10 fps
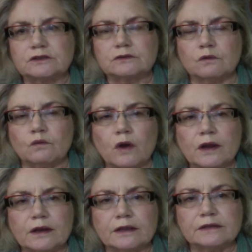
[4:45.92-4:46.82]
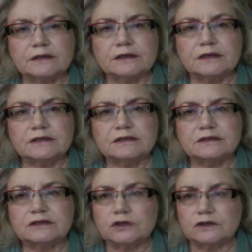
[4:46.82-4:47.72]
What it
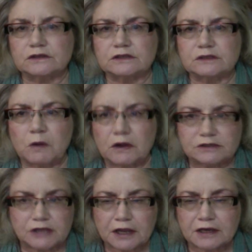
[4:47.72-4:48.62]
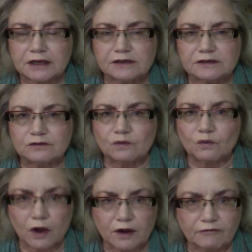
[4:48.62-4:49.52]
is just a spontaneous
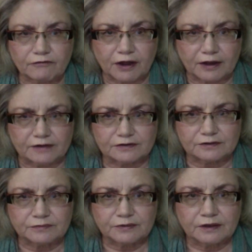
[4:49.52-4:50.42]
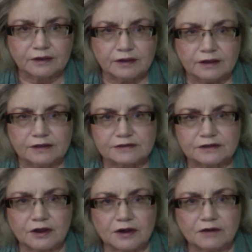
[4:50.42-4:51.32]
water fight. It's
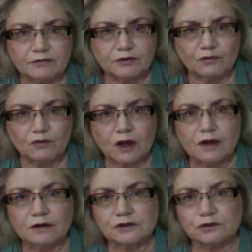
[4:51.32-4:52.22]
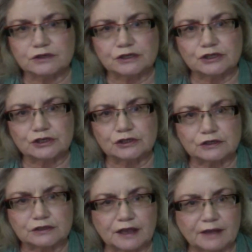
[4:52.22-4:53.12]
kind of the water tradition
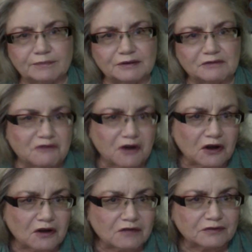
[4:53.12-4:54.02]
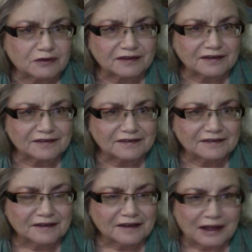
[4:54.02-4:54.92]
just kept evolving,
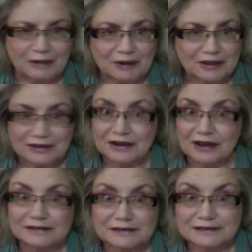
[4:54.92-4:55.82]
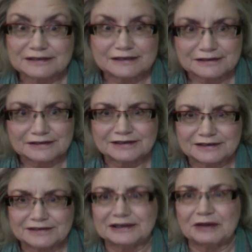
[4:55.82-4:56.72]
and by the
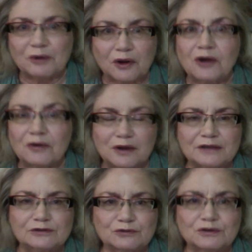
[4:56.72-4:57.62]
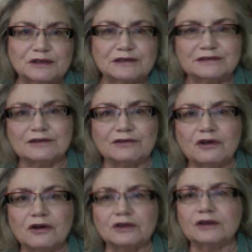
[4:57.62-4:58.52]
1960s they were already doing this
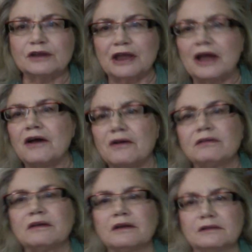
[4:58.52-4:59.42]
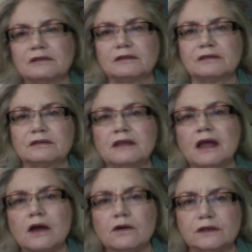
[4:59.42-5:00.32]
along the canal, and
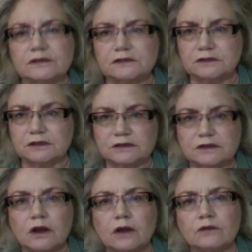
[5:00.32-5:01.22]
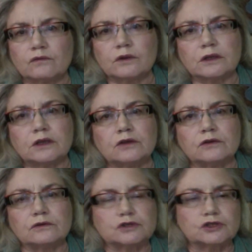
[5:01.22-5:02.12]
now it's gotten really
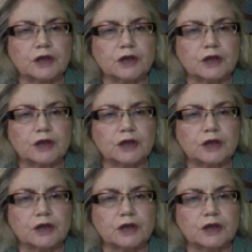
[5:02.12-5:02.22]
huge.